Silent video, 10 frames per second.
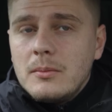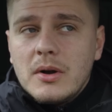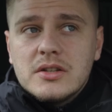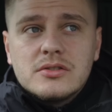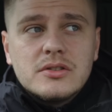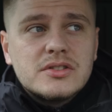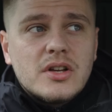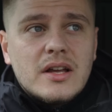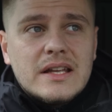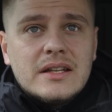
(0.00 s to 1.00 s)
But as long as
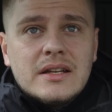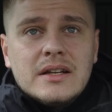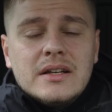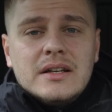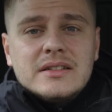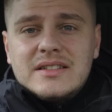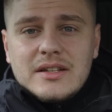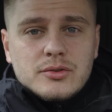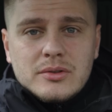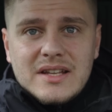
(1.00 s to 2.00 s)
I
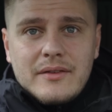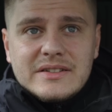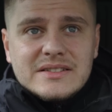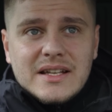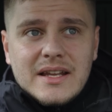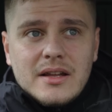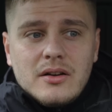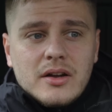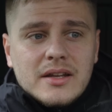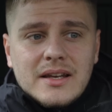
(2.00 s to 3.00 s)
stick to a deficit,
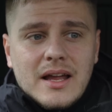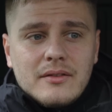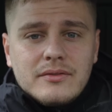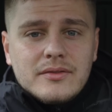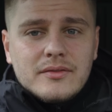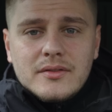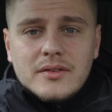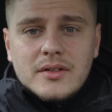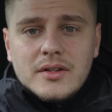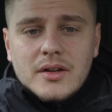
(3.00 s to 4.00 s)
I can have
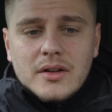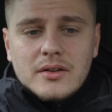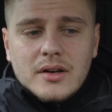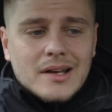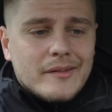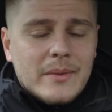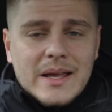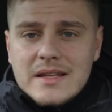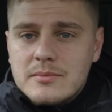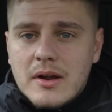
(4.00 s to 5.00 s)

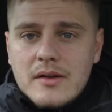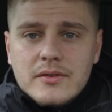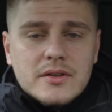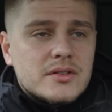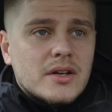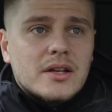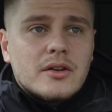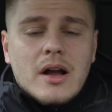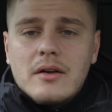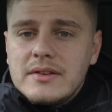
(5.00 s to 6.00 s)
Mackey's breakfast, I
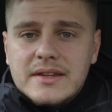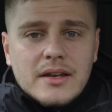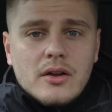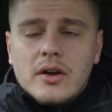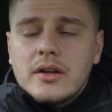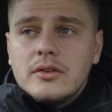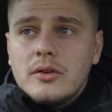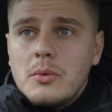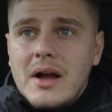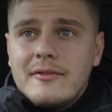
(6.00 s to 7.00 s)
can go out for dinner, I can
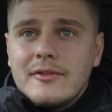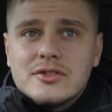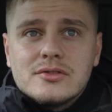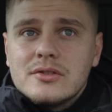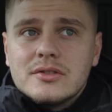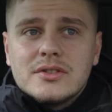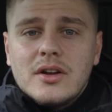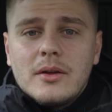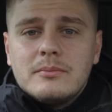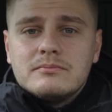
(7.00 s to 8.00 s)
do whatever, as long as
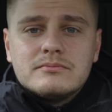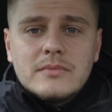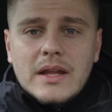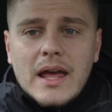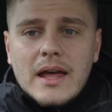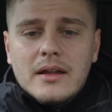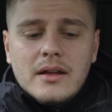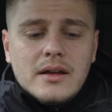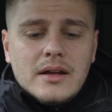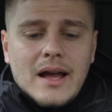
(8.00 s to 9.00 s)
I
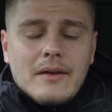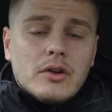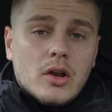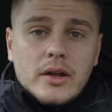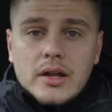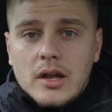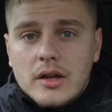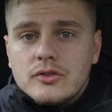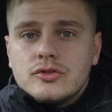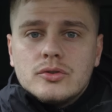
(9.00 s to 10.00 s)
have a lighter
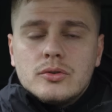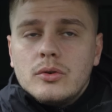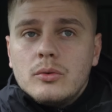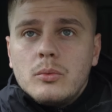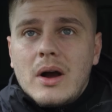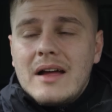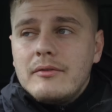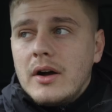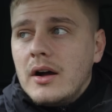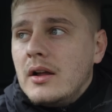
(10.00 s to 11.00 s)
lunch or
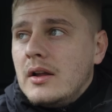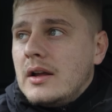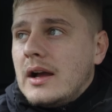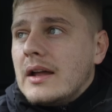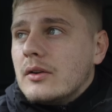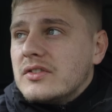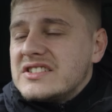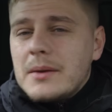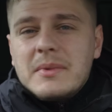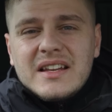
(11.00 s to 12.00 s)
whatever. And
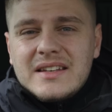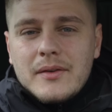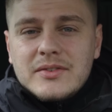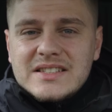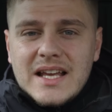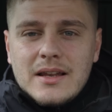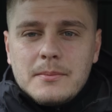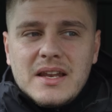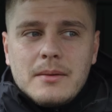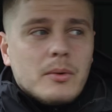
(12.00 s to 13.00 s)
obviously I'm in a deficit at the
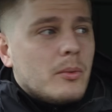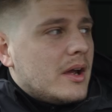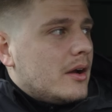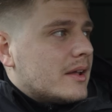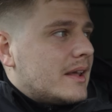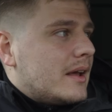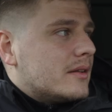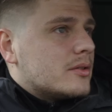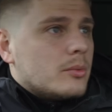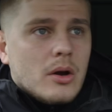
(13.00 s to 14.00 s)
minute, but where I
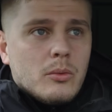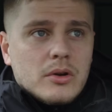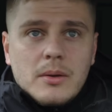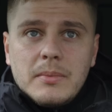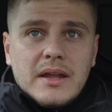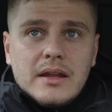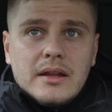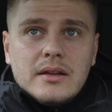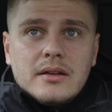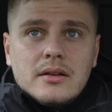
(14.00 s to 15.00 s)
get to where I want to
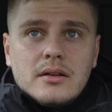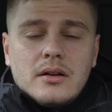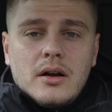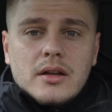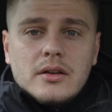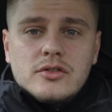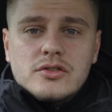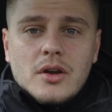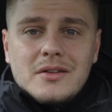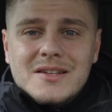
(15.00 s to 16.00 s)
be, I can
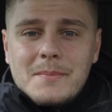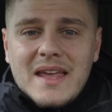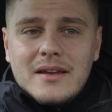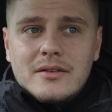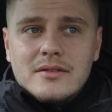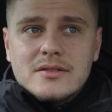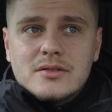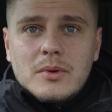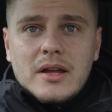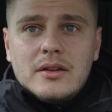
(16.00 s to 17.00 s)
just go into
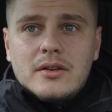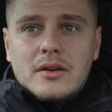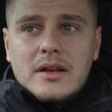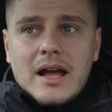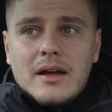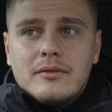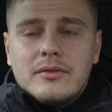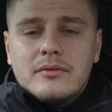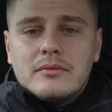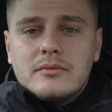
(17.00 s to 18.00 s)
maintenance, where you don't
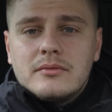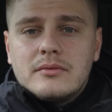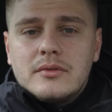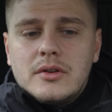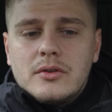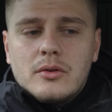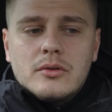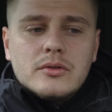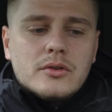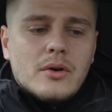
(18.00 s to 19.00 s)
have
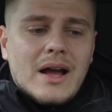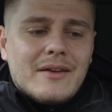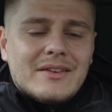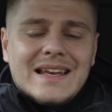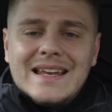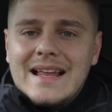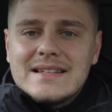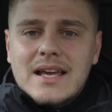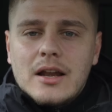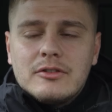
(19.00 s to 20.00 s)
you're not having any
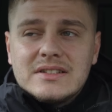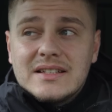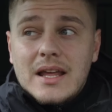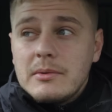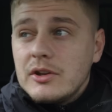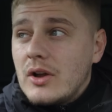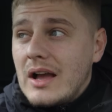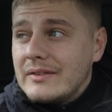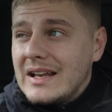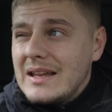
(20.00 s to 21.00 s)
less calories a day, but you're not
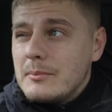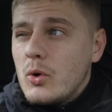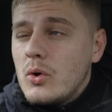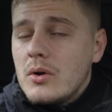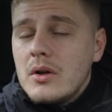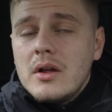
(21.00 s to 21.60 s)
having any more.